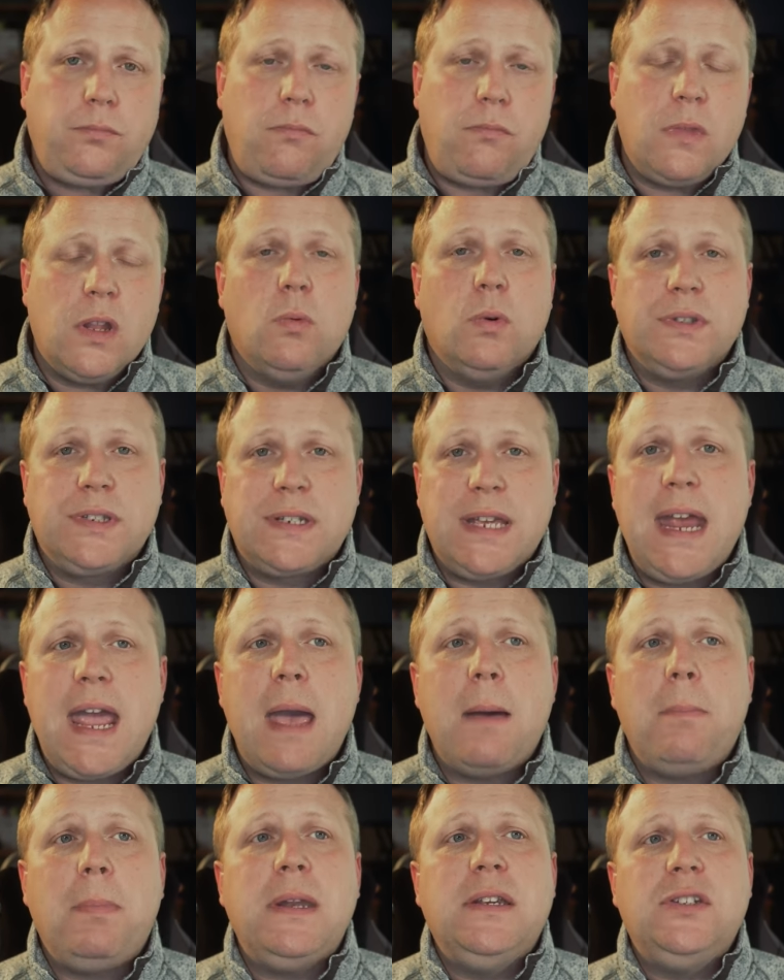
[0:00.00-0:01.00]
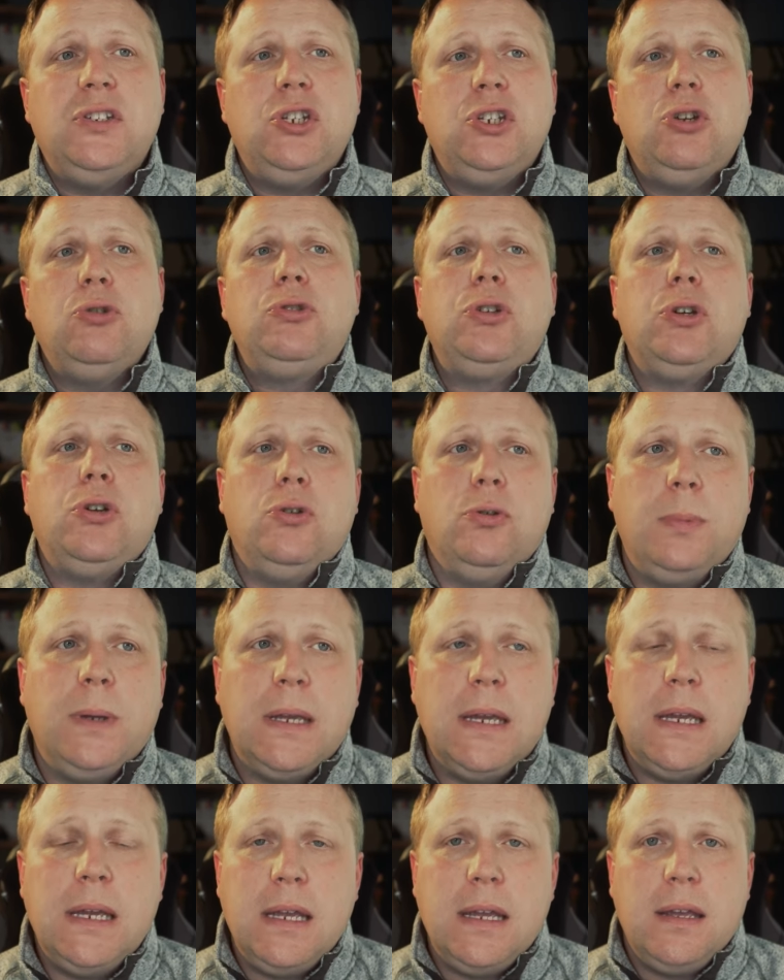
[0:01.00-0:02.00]
what's going to happen is YouTube
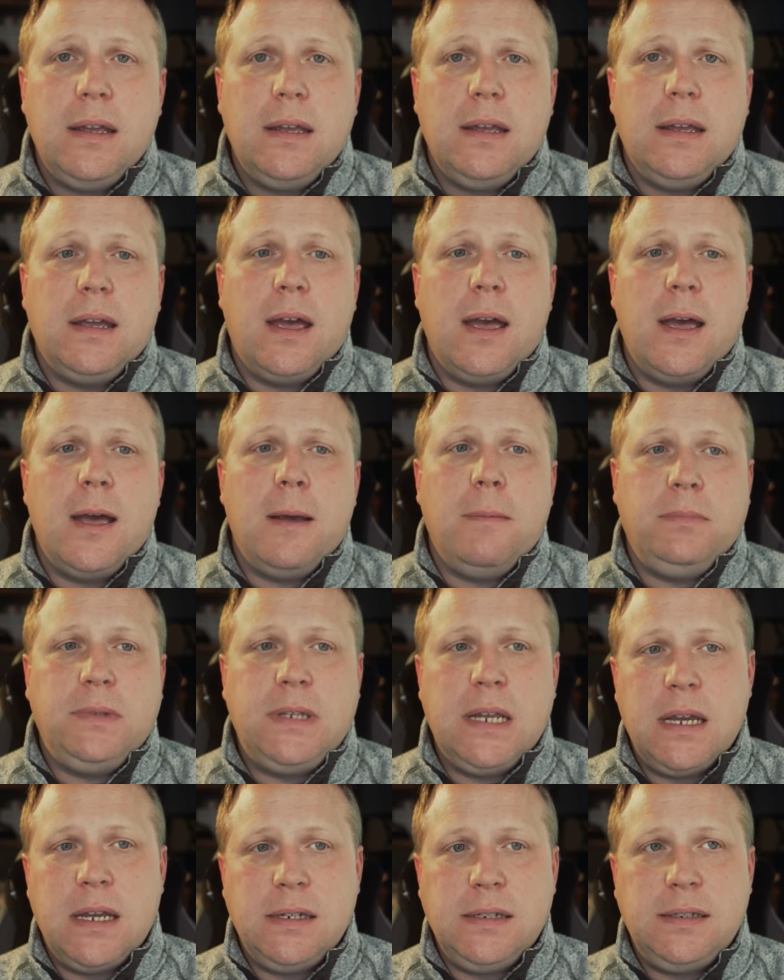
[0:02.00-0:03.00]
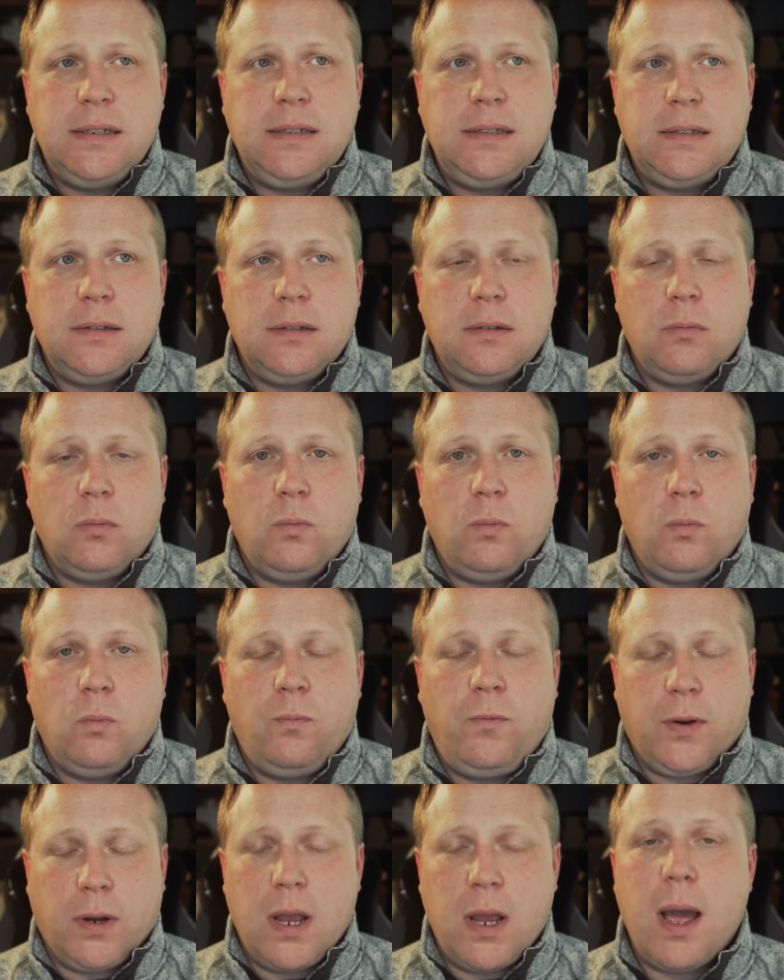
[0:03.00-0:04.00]
um, does
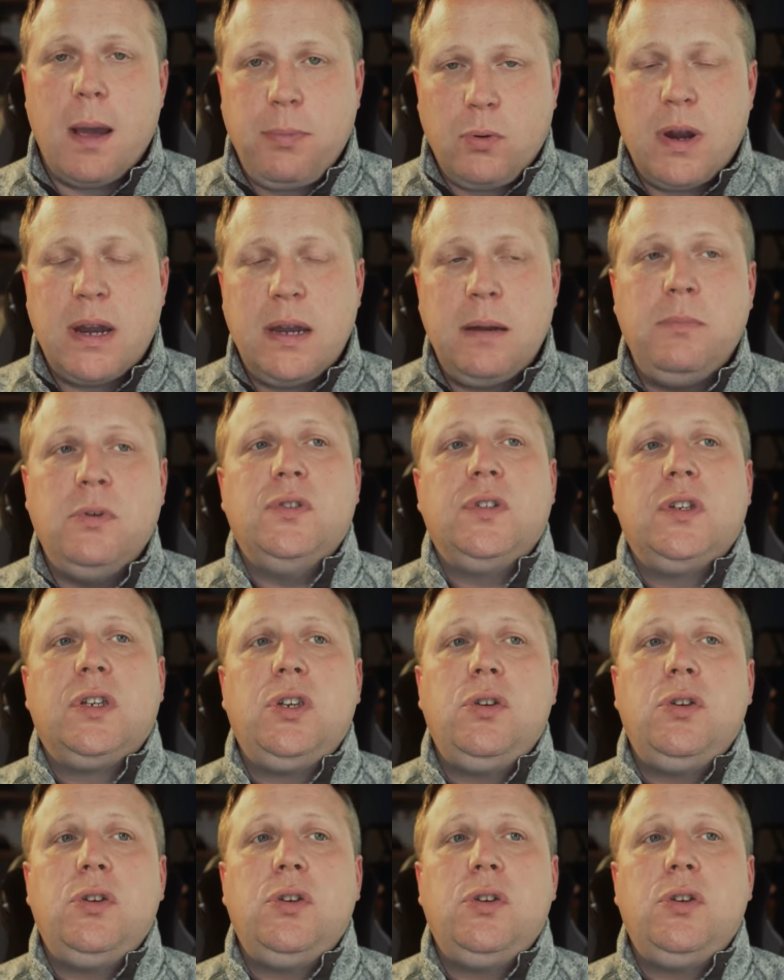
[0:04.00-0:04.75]
for copyrighted music.